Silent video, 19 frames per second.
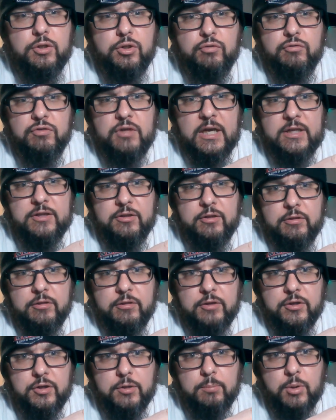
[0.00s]
you've got the
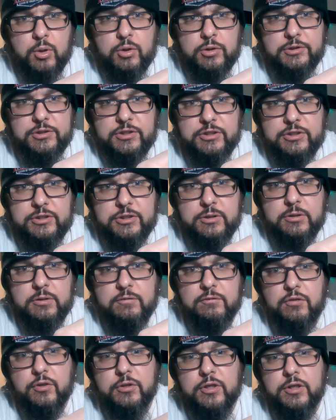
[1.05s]
thunderbolts
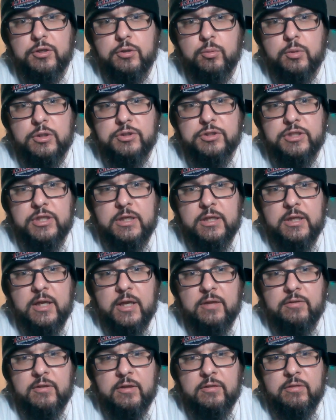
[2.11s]
for Thunder Rosa,
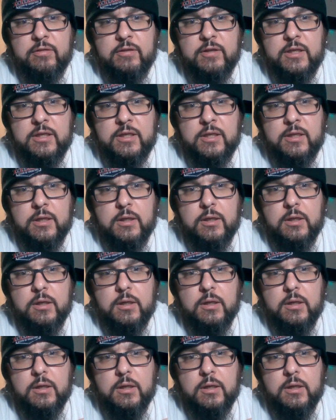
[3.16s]
and then the